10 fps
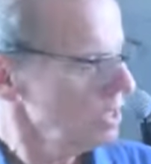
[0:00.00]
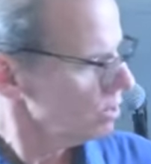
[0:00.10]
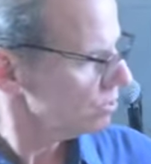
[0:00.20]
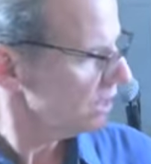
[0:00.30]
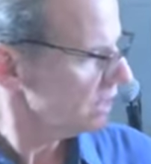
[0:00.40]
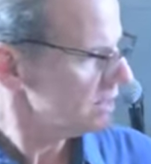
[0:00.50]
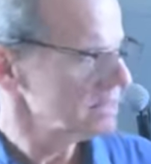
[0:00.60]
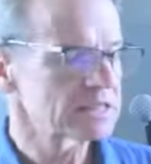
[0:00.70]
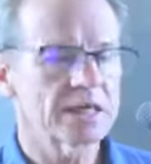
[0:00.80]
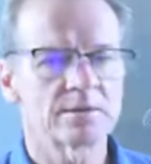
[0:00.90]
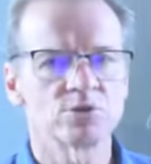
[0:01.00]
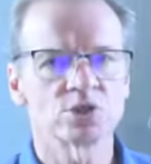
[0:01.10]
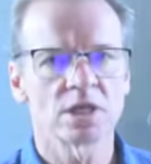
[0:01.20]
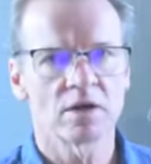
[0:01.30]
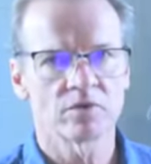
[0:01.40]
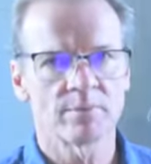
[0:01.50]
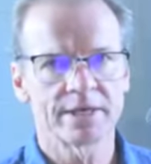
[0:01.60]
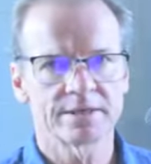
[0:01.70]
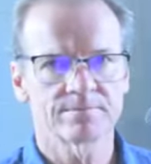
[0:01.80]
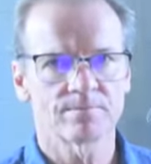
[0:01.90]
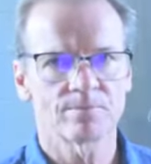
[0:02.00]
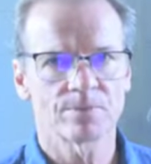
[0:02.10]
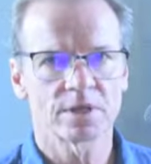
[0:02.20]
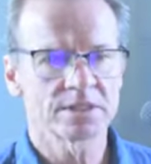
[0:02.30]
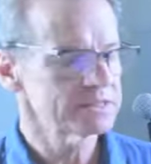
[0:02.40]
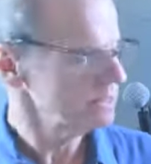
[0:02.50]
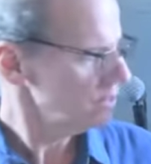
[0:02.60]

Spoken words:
which has the entire musical alphabet listed